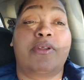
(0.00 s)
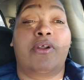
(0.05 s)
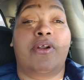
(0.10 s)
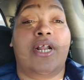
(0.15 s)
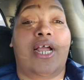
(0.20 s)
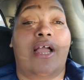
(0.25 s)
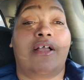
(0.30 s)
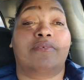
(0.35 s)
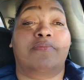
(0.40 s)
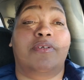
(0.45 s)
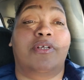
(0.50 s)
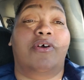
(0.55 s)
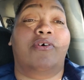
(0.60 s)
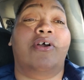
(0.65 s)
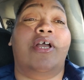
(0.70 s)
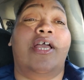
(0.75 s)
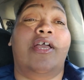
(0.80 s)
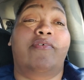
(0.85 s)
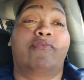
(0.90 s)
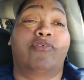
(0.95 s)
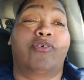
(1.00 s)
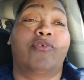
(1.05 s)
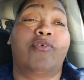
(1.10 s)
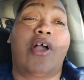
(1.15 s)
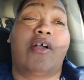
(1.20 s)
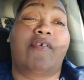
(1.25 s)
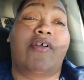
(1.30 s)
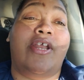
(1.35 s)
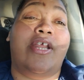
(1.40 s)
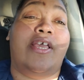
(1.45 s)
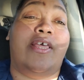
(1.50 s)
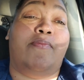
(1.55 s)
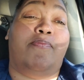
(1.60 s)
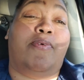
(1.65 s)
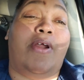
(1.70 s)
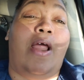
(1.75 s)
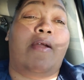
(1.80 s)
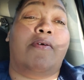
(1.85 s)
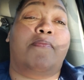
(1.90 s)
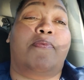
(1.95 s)
Let me know in the comments below if you have any other
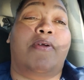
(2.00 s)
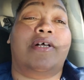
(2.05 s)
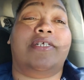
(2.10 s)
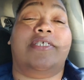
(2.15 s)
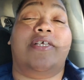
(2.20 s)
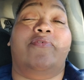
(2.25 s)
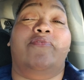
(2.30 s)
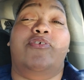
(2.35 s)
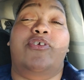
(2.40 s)
camera problems.